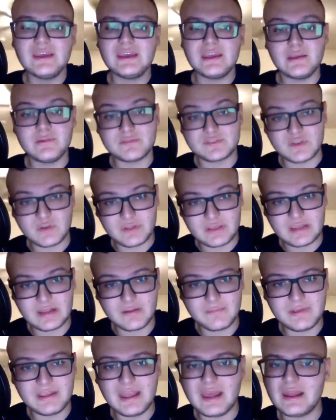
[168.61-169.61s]
He was only going to
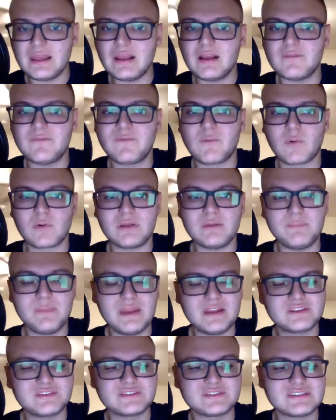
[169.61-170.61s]
be getting 40
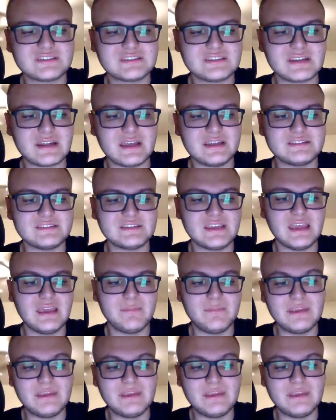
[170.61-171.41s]
pitches in tonight's game.